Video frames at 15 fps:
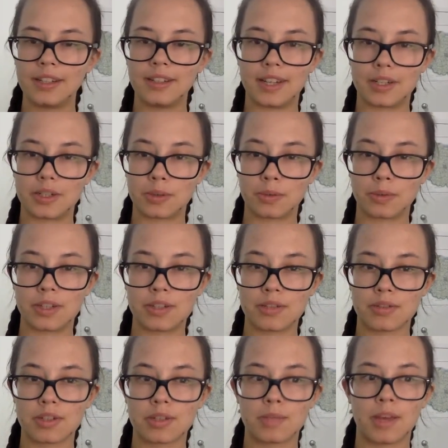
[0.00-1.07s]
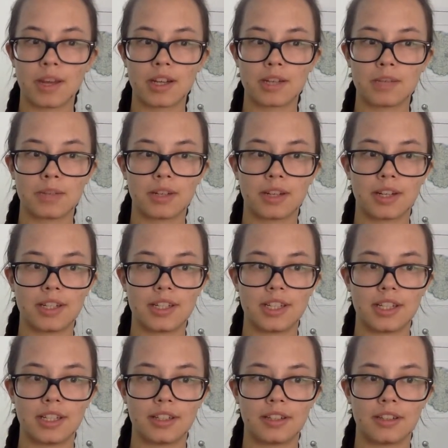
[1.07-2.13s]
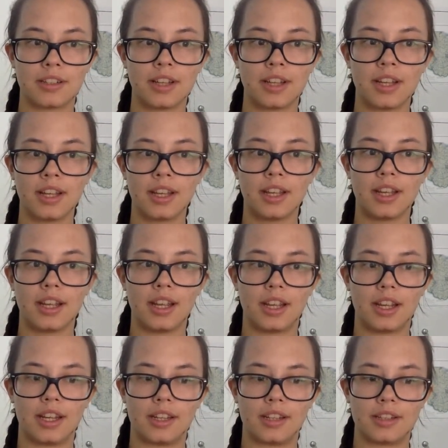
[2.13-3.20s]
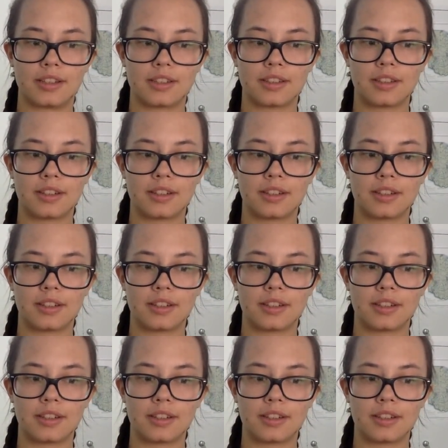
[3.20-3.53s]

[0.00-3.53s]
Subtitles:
natural resource management idea. And